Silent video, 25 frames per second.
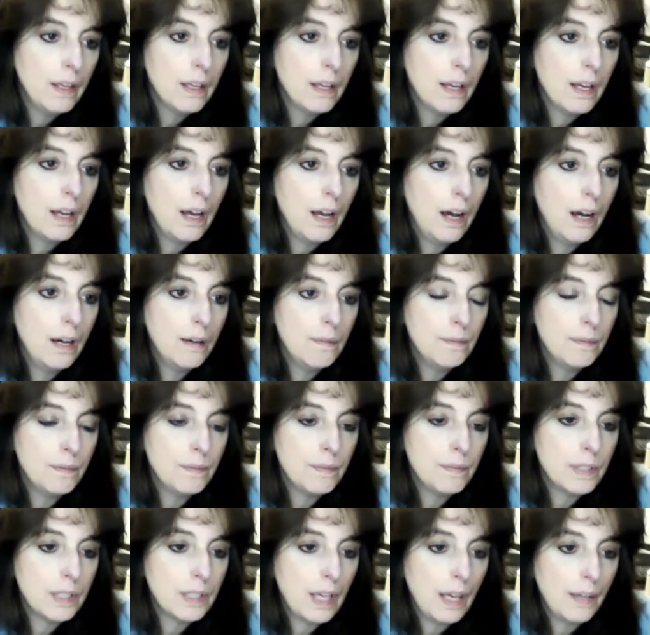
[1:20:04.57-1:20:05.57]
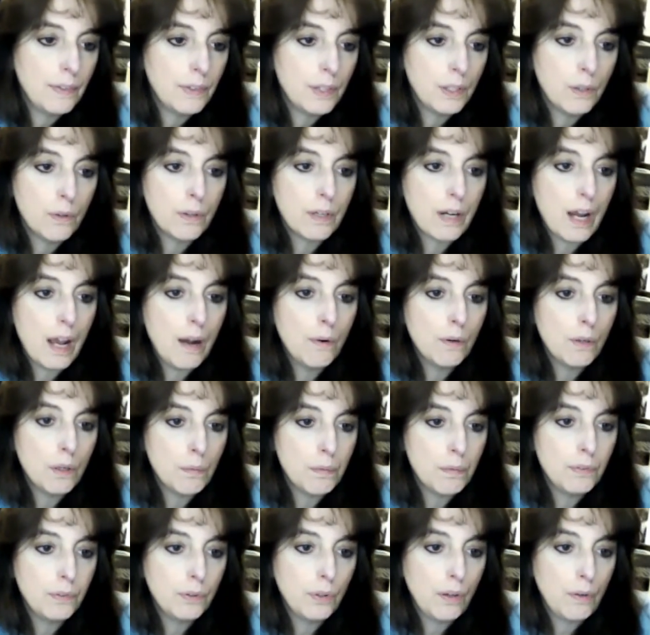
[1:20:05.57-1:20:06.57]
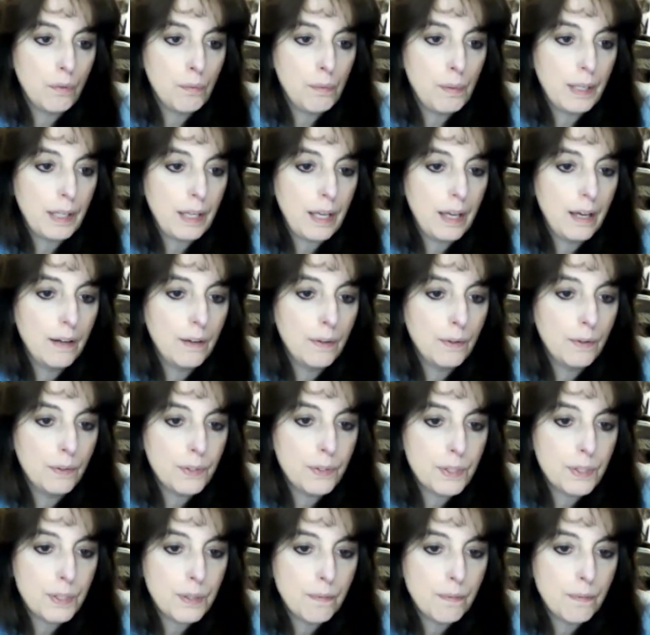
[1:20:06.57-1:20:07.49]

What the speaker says: To get there an hour before everybody else.